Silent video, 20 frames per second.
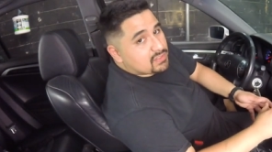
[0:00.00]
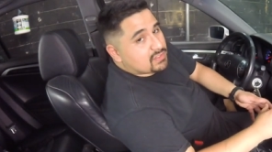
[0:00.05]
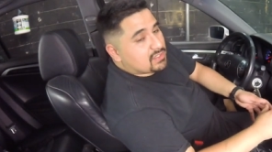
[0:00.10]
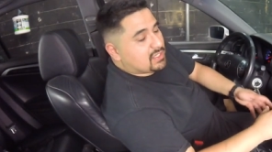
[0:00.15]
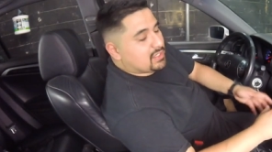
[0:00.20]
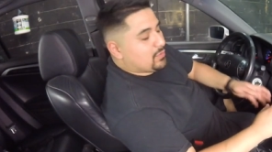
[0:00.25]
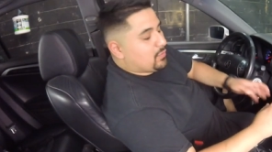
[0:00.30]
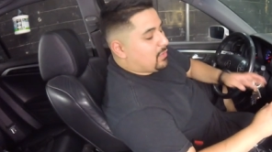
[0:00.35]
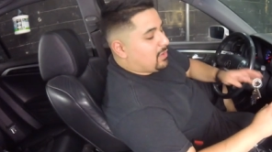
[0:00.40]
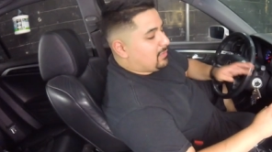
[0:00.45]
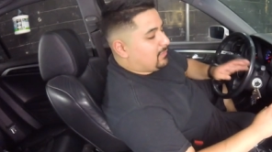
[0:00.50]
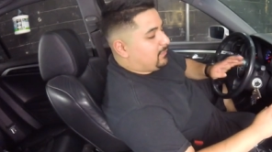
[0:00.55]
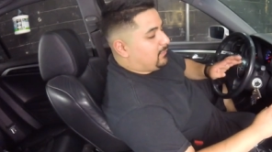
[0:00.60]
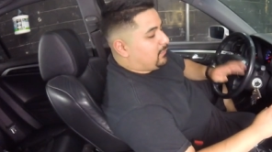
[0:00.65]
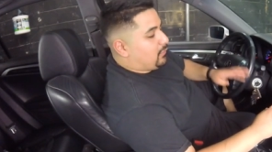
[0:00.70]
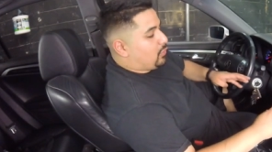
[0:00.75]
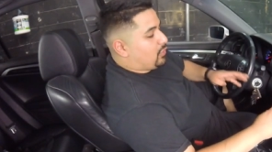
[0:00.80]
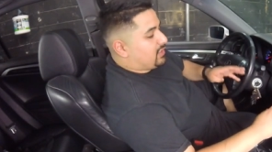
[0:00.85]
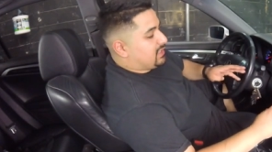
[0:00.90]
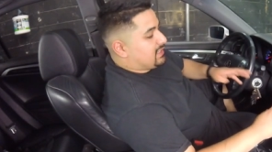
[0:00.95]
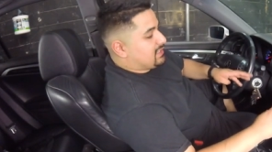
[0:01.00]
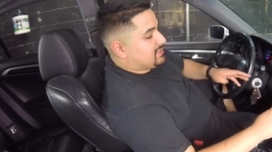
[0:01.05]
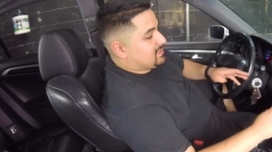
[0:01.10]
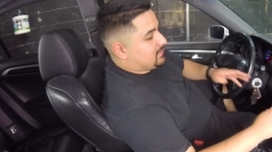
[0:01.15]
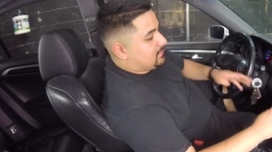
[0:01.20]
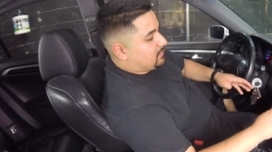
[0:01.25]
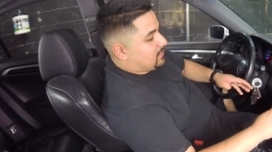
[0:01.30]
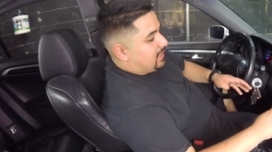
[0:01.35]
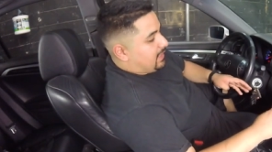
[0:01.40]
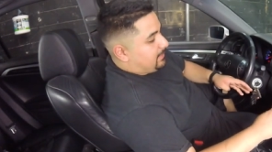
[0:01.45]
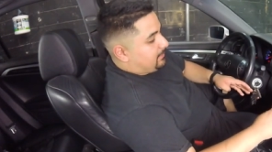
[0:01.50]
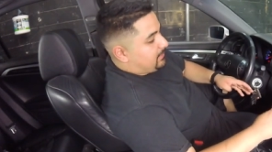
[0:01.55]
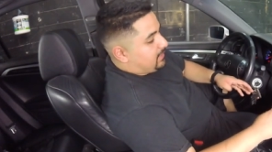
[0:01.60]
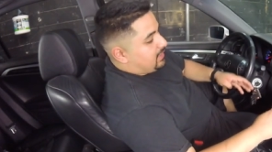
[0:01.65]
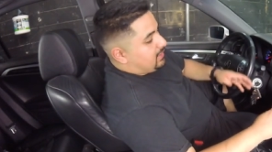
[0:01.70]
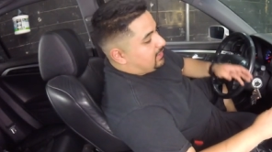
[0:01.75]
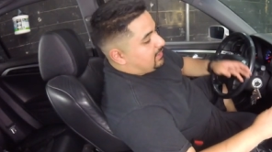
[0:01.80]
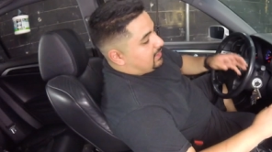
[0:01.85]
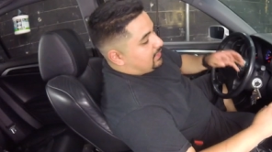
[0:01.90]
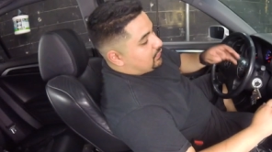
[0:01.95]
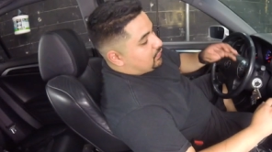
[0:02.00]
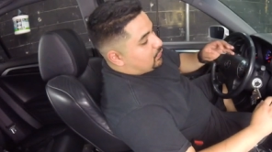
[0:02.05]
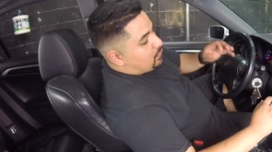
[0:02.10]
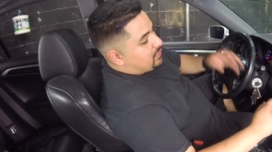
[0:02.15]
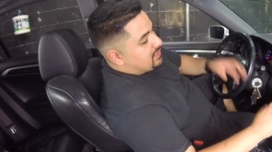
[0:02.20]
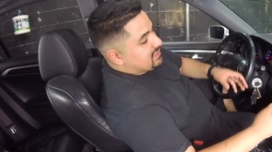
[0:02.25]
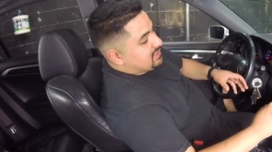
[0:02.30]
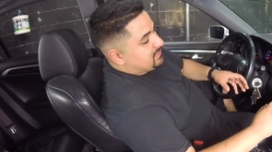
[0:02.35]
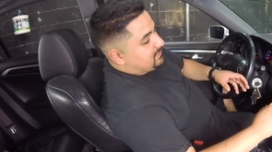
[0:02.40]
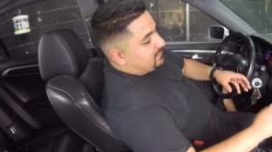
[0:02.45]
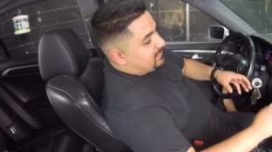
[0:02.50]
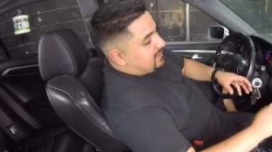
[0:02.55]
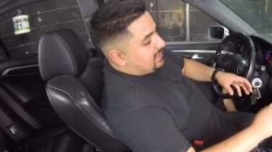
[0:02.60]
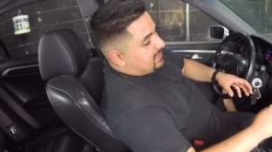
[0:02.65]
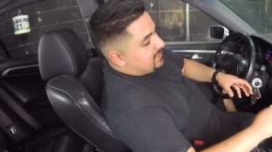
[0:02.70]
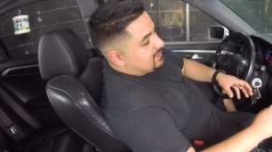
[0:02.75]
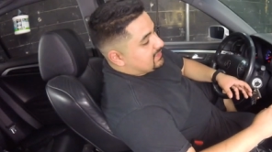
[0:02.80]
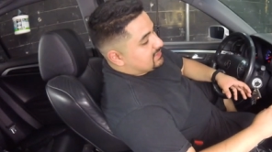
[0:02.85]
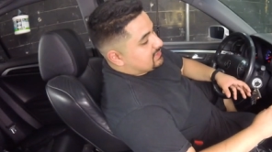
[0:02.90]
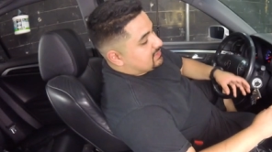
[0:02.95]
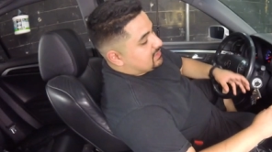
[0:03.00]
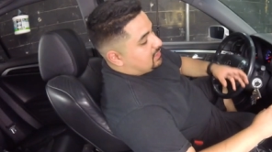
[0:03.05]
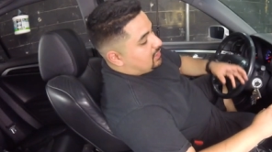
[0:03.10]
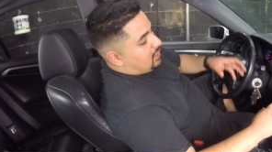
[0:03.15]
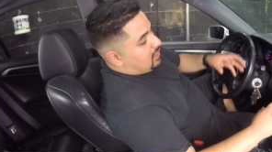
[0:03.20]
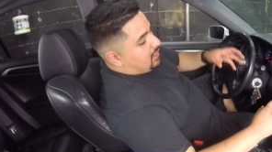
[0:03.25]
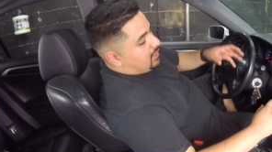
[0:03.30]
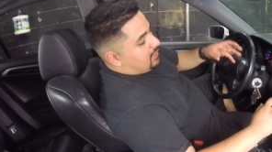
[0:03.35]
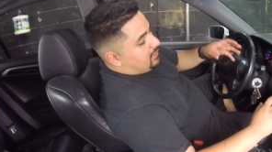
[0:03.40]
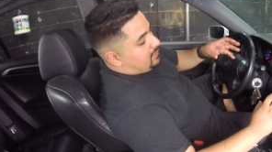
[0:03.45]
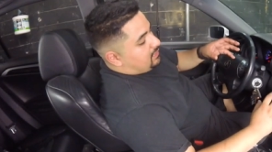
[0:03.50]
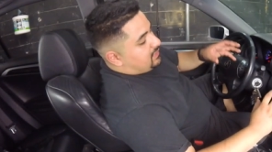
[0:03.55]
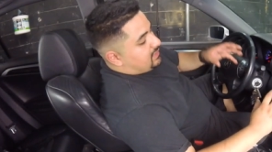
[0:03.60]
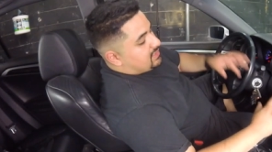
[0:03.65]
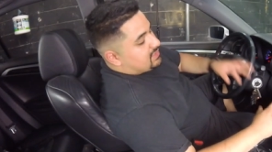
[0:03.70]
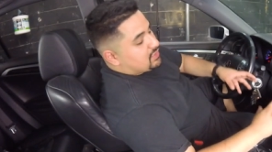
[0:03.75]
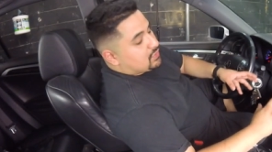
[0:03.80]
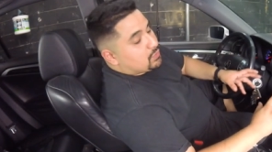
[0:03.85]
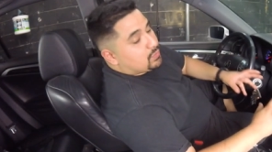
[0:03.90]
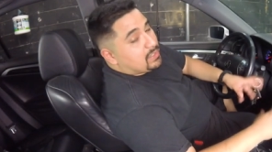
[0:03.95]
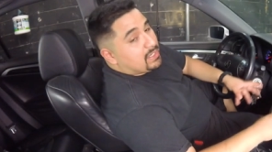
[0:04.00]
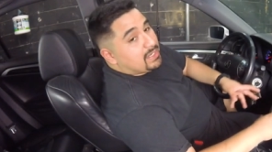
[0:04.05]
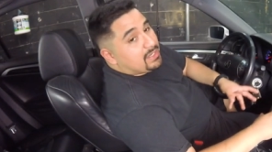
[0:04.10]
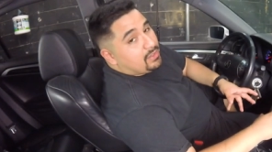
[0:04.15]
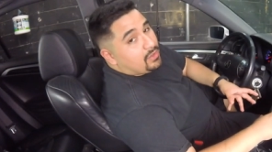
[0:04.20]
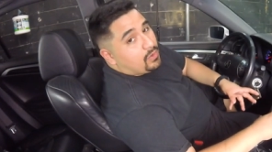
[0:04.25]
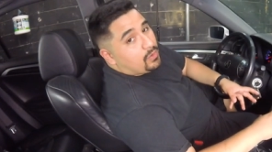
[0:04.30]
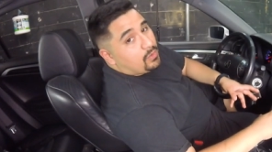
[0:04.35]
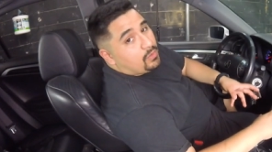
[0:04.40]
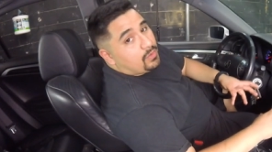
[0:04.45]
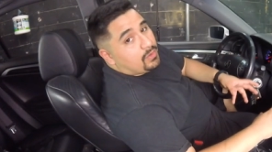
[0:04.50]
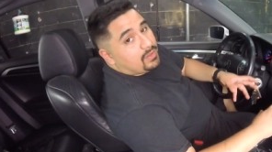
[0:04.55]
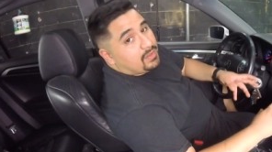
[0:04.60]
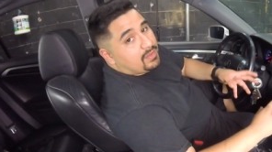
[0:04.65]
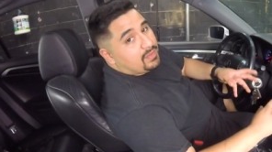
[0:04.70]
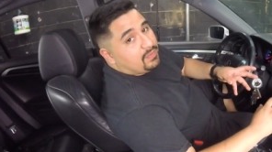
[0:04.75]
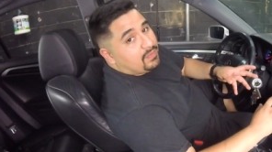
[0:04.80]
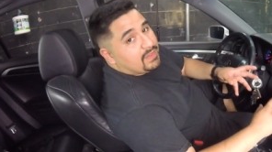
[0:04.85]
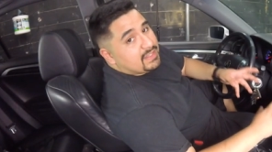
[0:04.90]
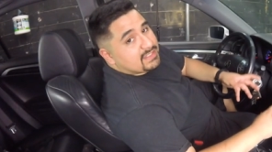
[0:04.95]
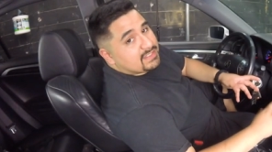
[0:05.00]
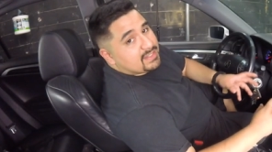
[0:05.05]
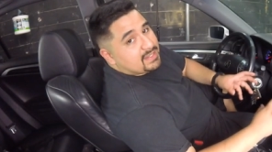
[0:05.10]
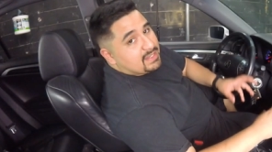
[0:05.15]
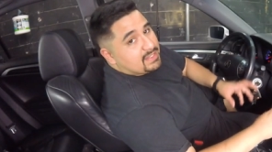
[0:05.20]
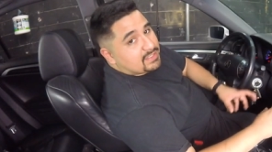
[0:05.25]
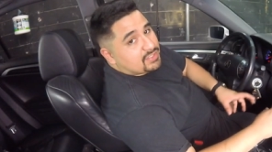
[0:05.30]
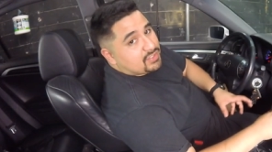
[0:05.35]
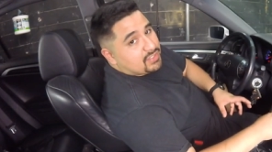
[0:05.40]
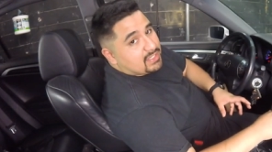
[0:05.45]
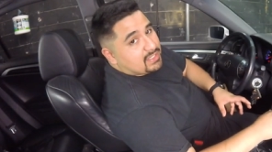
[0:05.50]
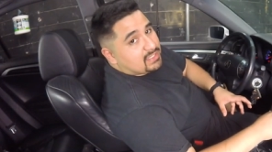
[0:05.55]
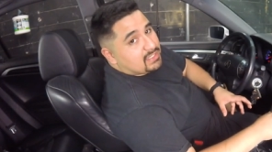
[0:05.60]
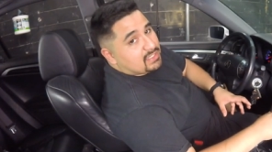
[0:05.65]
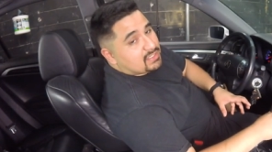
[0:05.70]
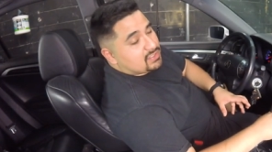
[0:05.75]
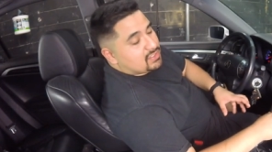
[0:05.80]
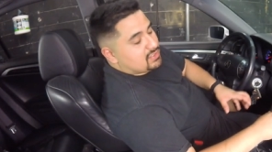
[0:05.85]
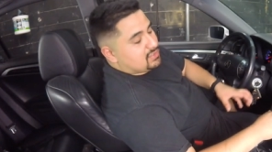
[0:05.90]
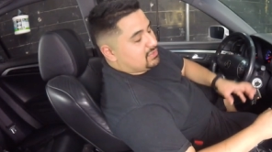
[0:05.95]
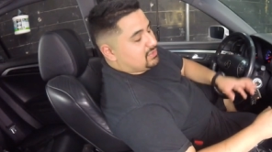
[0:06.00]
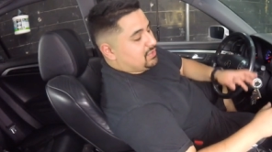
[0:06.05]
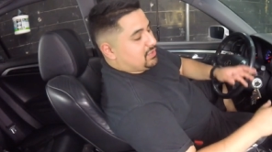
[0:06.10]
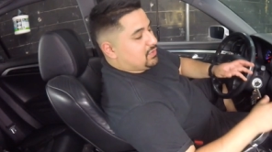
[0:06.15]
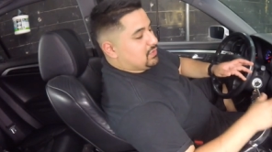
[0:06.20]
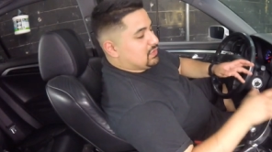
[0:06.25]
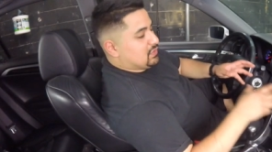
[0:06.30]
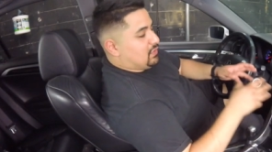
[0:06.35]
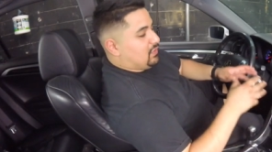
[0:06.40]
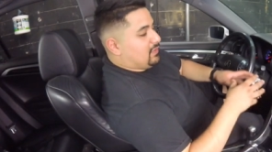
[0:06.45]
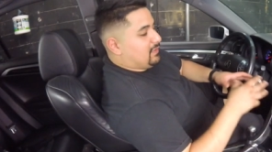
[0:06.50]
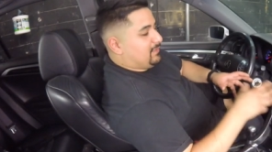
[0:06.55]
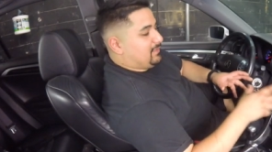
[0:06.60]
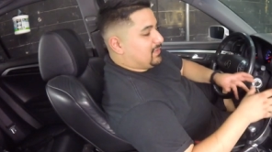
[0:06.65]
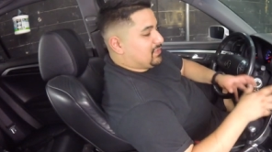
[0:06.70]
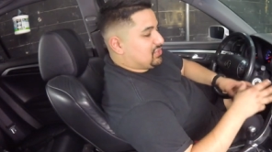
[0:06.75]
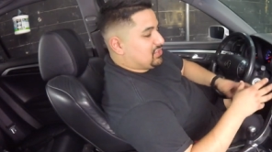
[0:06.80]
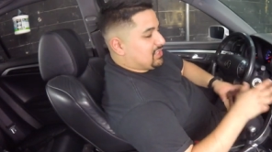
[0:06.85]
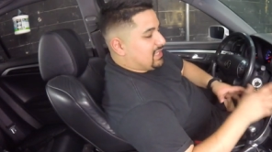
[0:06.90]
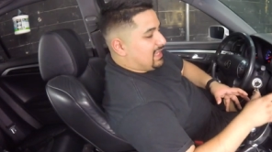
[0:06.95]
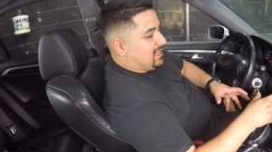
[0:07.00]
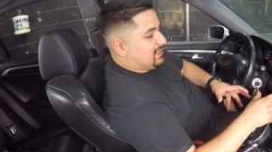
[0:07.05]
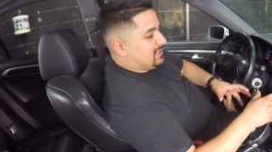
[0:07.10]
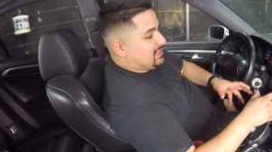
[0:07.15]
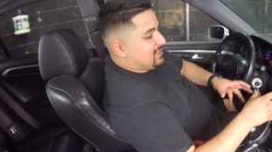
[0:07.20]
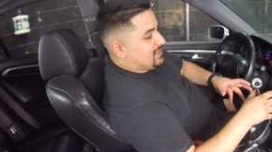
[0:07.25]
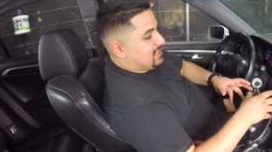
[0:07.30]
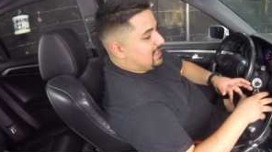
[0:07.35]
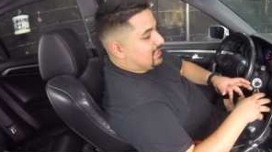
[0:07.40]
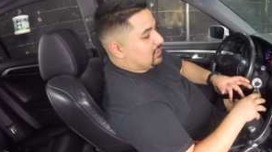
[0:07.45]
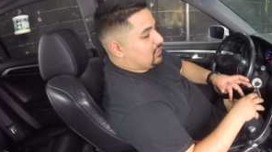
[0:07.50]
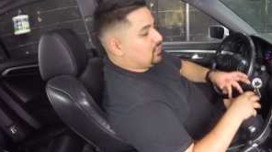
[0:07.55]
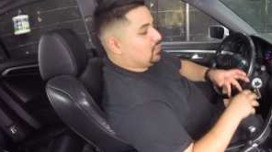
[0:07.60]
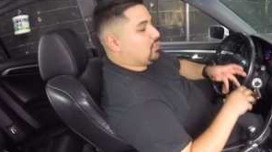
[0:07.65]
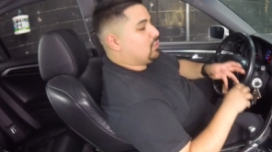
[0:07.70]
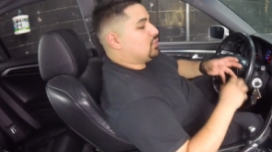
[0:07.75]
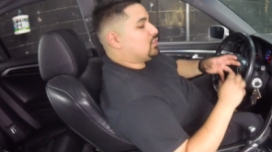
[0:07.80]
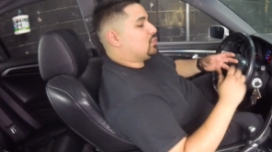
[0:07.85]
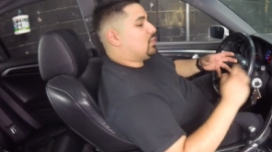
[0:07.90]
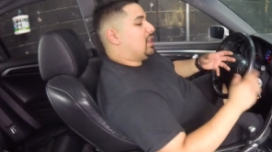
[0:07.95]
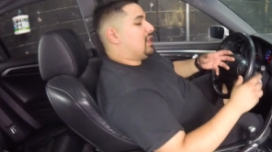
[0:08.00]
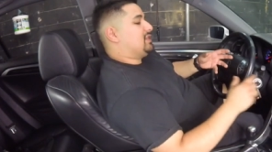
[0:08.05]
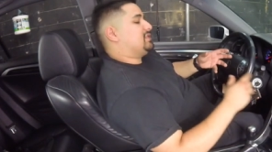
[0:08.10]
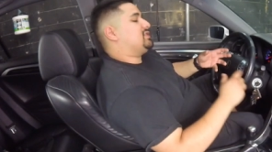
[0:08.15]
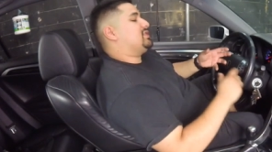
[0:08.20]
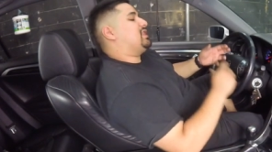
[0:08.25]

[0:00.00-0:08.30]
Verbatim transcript: Here, and you just want what you want to know is, and the reason for that is, this radio needs an internet connection to use all the functionality that you would want.